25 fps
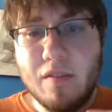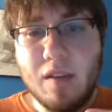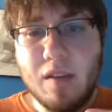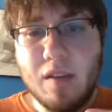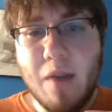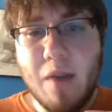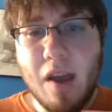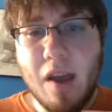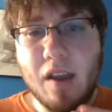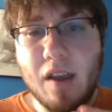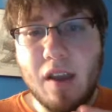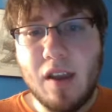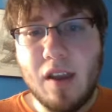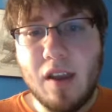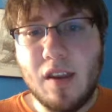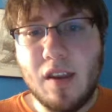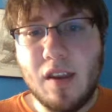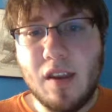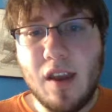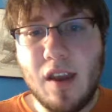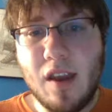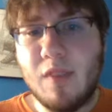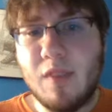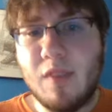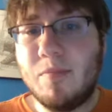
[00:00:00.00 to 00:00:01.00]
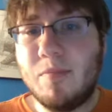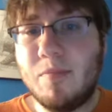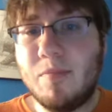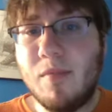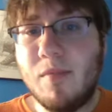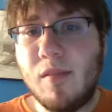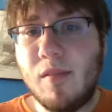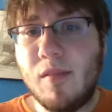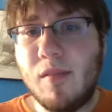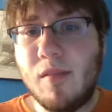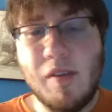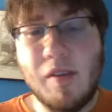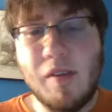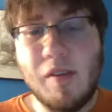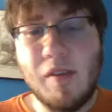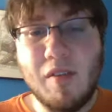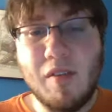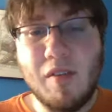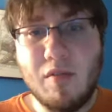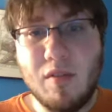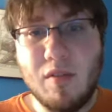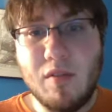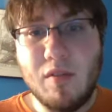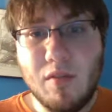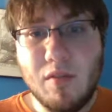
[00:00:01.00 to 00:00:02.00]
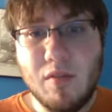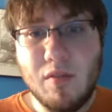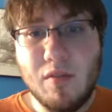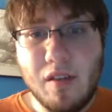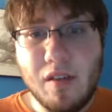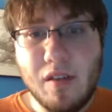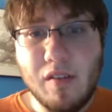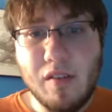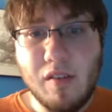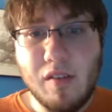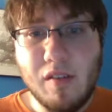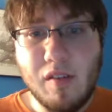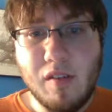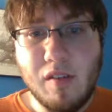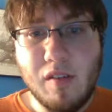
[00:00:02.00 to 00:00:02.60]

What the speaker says: feedback I can get, since I'm so new at this.